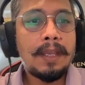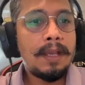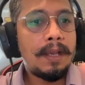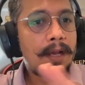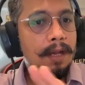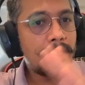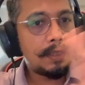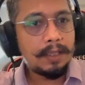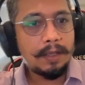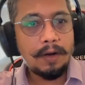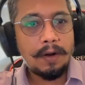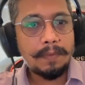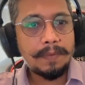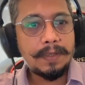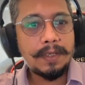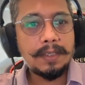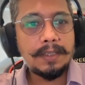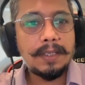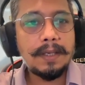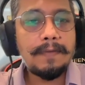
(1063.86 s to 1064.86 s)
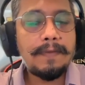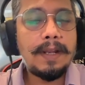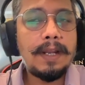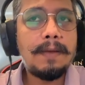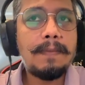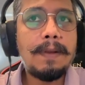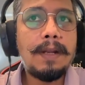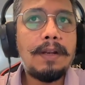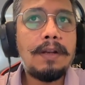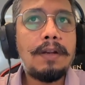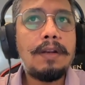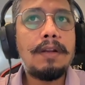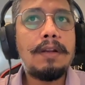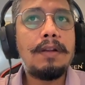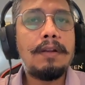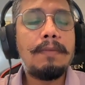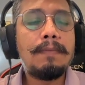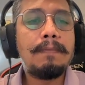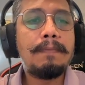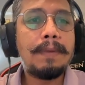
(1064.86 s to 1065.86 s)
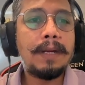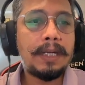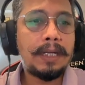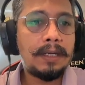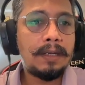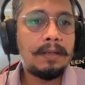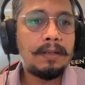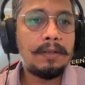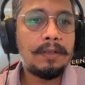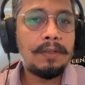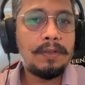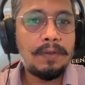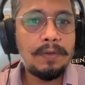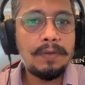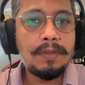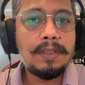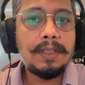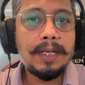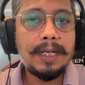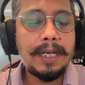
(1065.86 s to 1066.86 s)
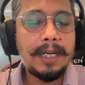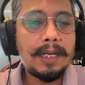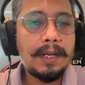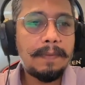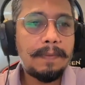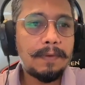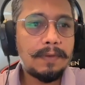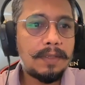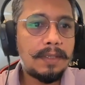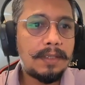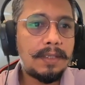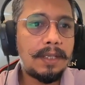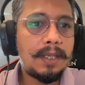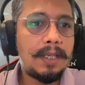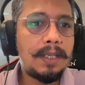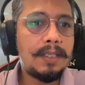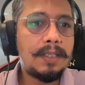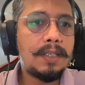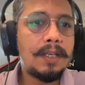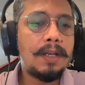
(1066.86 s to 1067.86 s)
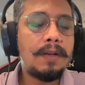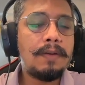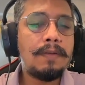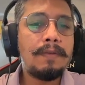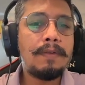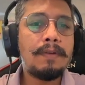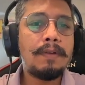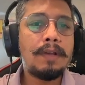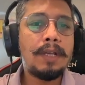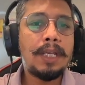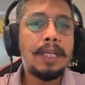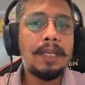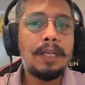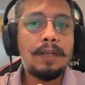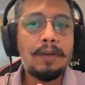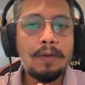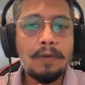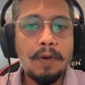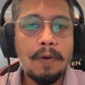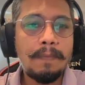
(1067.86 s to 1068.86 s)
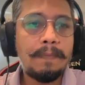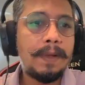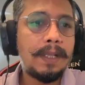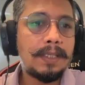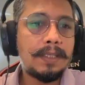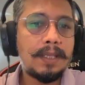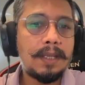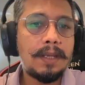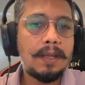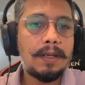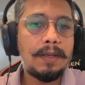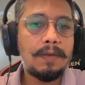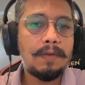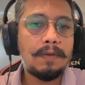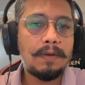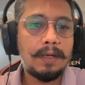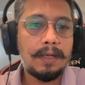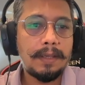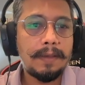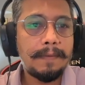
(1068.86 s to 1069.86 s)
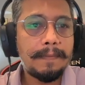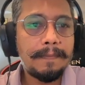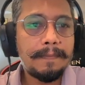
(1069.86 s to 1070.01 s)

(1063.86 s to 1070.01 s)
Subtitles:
other options available, but use the data processing engine into complex scenario only.